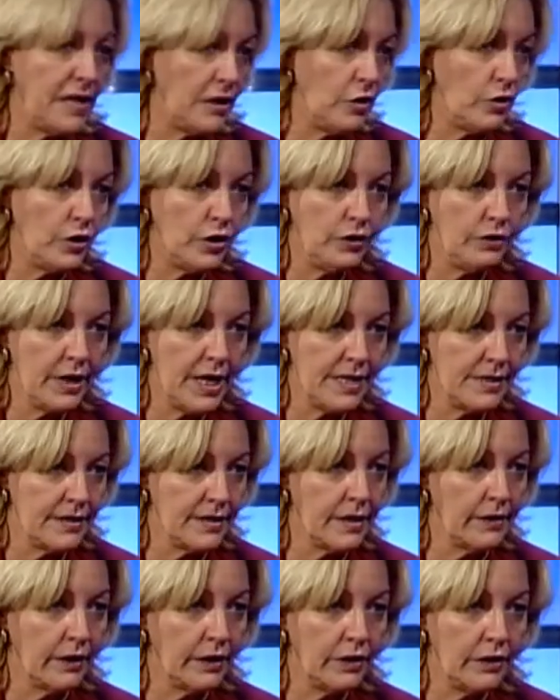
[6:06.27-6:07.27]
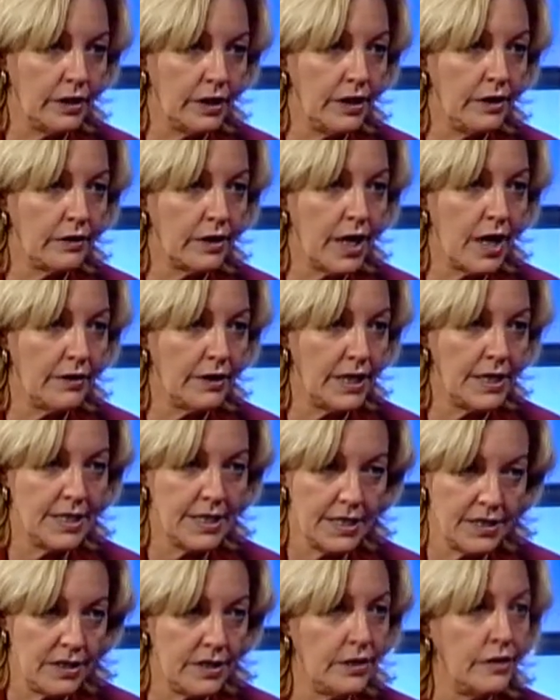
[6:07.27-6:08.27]
I know you guys down in Goodhue County
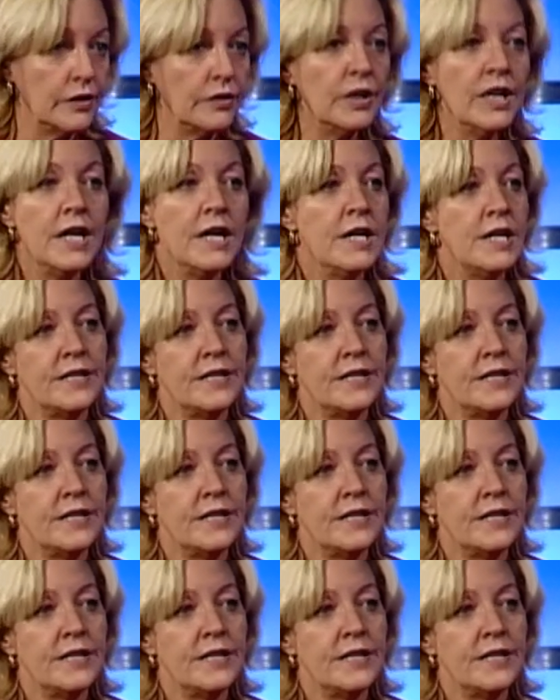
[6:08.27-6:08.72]
did too,